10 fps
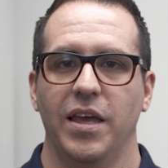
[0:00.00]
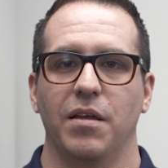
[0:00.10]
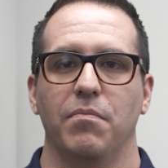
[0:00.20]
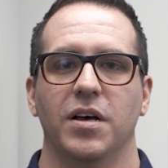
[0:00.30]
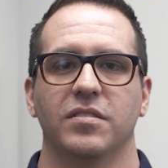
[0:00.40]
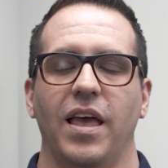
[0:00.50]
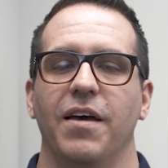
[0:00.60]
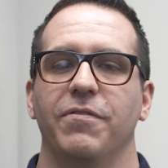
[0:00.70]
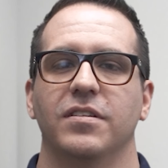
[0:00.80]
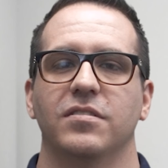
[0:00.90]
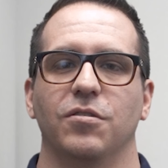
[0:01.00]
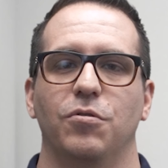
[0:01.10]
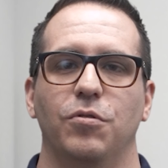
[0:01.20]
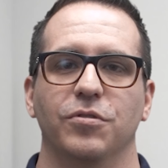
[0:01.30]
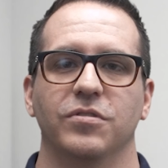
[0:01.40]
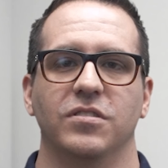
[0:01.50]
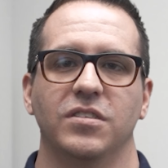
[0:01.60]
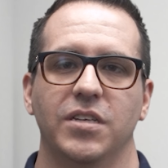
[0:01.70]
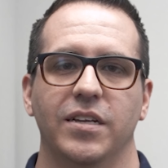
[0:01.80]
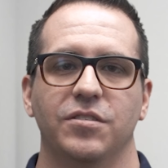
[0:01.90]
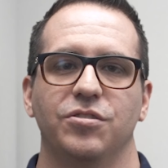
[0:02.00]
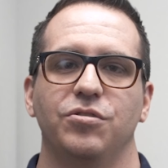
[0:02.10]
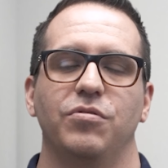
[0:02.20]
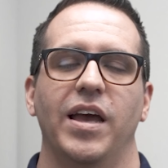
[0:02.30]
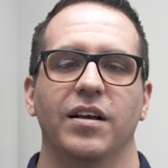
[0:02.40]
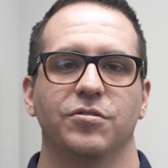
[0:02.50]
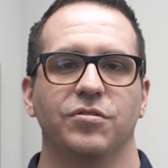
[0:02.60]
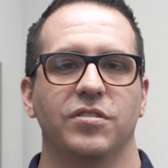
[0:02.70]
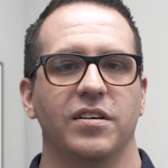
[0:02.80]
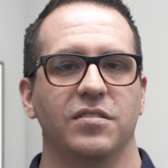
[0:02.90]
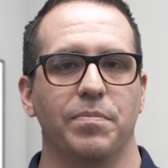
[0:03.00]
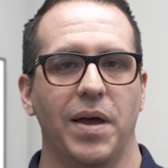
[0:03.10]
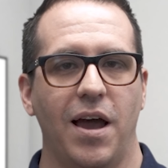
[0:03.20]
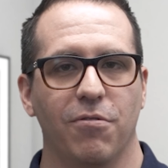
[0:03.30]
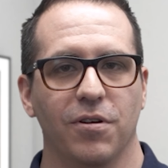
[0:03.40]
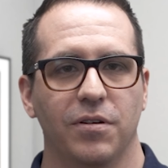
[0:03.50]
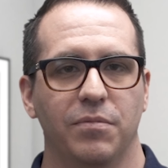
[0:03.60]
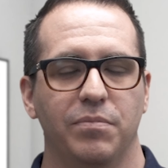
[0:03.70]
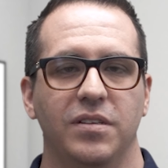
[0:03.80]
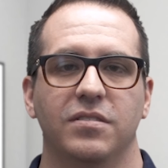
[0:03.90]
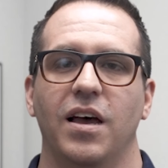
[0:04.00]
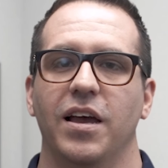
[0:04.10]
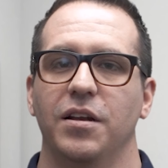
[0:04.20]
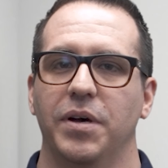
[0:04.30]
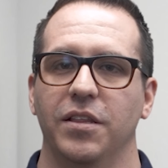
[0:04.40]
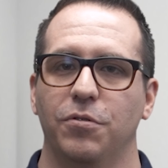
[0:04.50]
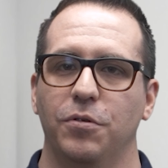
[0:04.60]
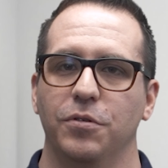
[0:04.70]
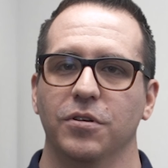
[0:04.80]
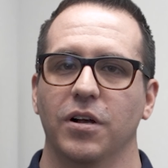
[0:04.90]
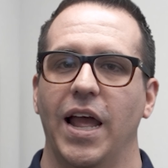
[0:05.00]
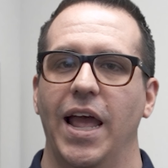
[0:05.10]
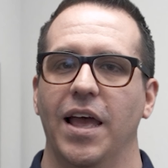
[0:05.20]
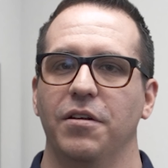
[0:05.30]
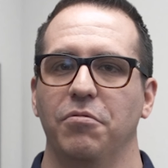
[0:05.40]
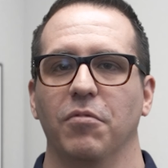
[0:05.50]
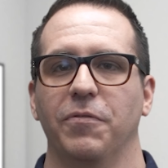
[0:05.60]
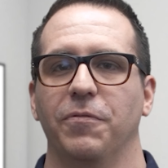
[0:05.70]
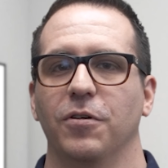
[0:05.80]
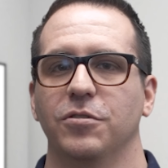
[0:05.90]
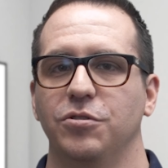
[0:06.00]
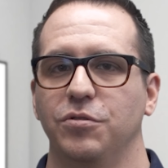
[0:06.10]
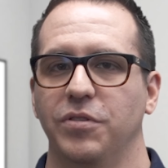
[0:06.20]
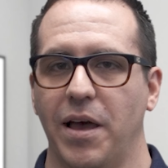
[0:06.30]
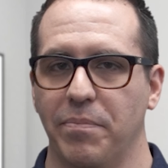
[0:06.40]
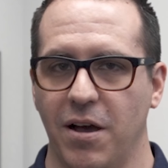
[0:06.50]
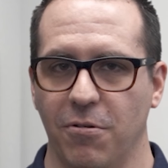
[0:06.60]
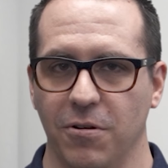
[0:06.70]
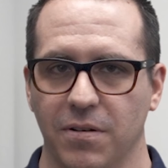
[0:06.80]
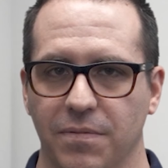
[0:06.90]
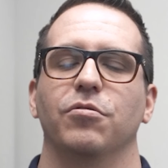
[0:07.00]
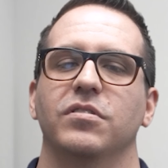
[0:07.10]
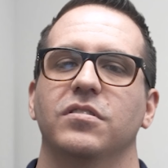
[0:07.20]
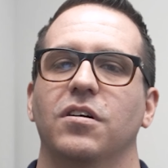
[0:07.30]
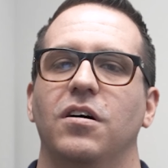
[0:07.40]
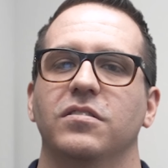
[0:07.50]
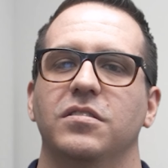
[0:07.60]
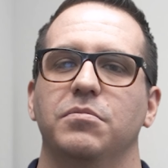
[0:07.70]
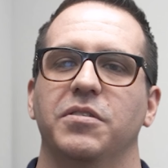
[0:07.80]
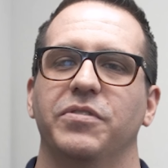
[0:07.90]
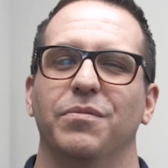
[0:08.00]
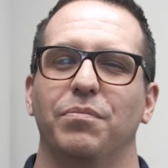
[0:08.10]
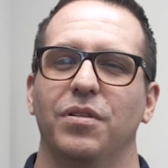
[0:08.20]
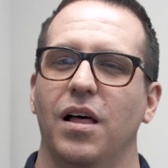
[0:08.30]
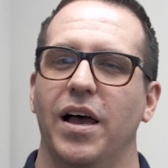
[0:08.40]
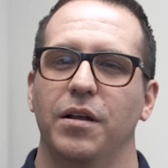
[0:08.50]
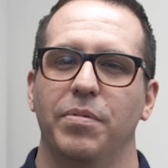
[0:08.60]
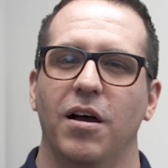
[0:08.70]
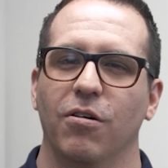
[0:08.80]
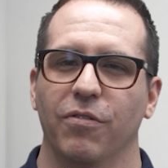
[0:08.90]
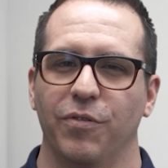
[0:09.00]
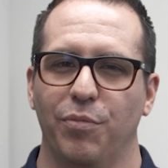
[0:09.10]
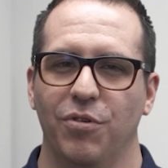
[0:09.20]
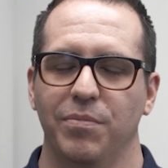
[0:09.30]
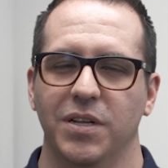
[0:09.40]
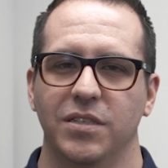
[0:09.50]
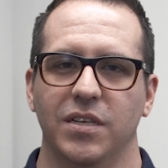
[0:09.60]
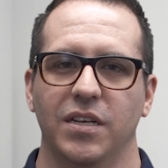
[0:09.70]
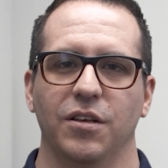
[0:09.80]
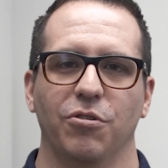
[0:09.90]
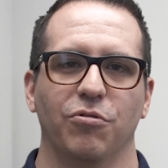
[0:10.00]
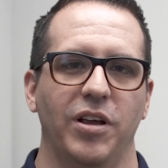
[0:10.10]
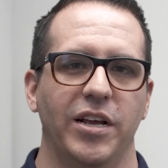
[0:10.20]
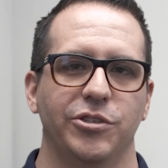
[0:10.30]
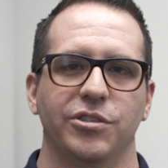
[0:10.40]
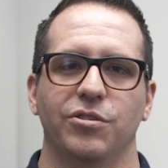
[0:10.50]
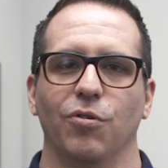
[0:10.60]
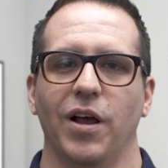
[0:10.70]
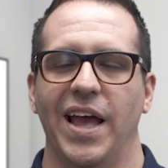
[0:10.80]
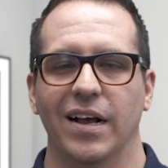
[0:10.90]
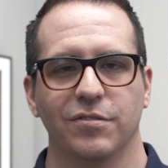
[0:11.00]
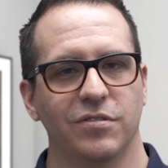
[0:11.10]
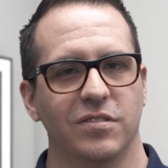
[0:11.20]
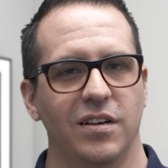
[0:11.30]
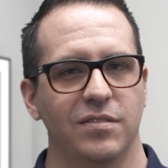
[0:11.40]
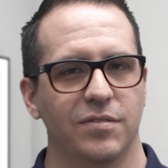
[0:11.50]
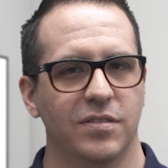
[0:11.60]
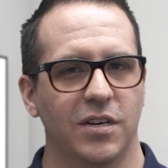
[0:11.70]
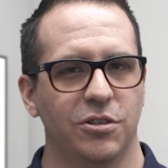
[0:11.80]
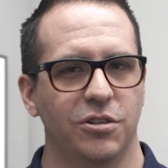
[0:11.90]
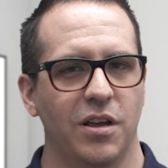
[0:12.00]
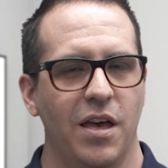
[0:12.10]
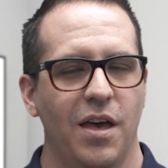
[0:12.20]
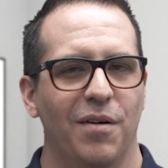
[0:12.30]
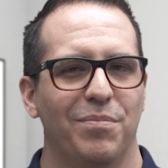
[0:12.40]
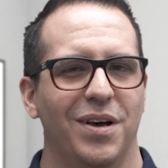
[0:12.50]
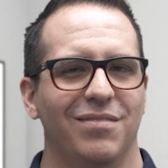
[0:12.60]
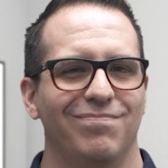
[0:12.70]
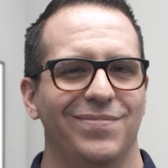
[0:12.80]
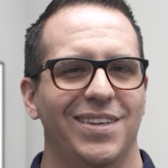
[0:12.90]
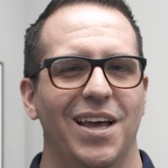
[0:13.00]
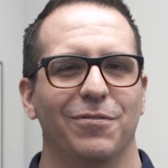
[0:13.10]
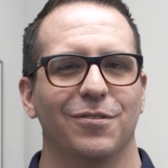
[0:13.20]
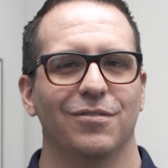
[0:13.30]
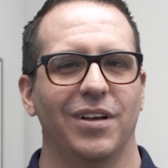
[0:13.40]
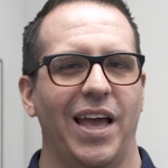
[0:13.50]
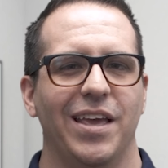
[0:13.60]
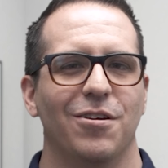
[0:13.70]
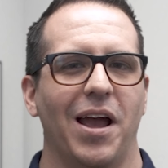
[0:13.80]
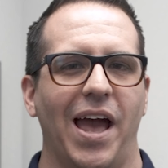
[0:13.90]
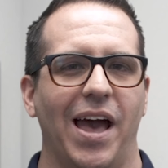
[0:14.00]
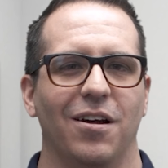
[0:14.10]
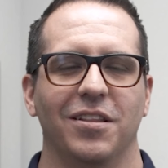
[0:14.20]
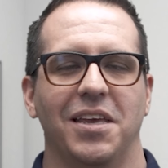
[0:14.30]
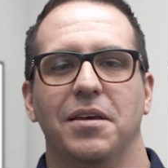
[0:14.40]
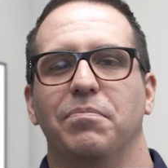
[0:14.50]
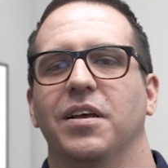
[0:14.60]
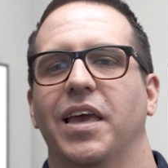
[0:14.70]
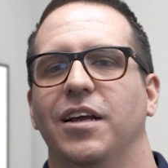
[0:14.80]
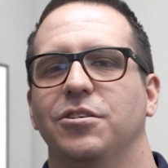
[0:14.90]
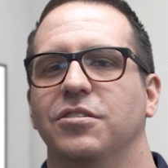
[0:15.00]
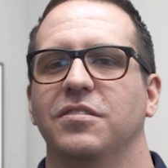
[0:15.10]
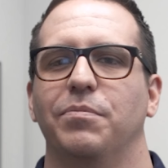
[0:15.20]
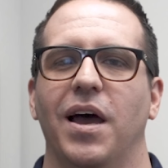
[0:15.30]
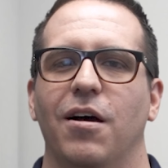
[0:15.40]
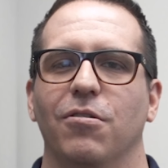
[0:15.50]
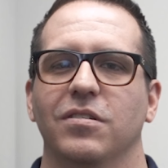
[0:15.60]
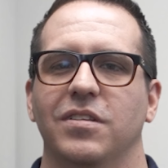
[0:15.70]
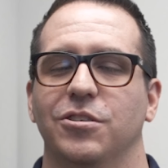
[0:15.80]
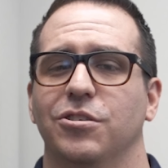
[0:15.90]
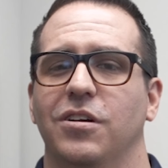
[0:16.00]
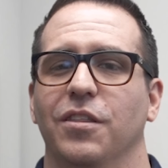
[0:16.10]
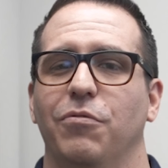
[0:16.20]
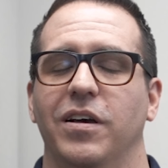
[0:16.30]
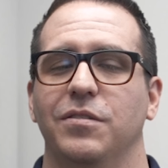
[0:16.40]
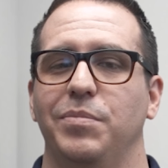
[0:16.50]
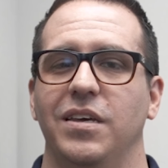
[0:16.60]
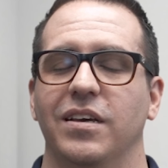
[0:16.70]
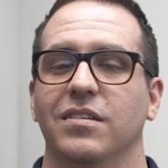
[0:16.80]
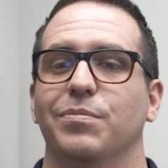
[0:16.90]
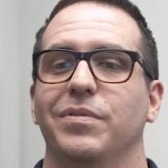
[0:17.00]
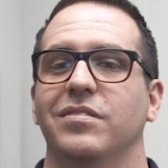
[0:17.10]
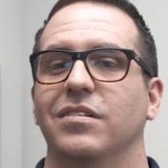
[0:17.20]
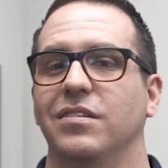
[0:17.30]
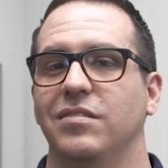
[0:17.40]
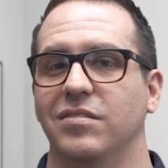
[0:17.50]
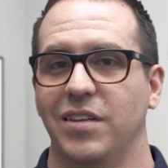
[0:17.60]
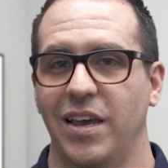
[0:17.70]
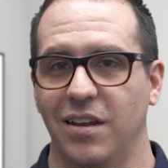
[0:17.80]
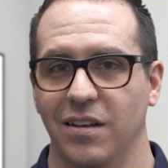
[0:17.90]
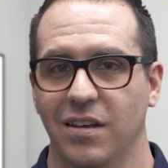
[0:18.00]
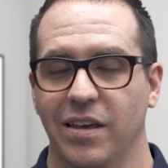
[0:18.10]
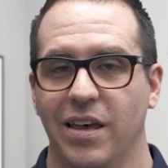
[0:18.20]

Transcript: It must evidence the holder's intent to exercise the power, be signed by the holder, and refer to that power. There is the concept of an implied power of appointment in the creation or exercise of such, but never hang your hat on the implications of powers that should otherwise be explicitly stated.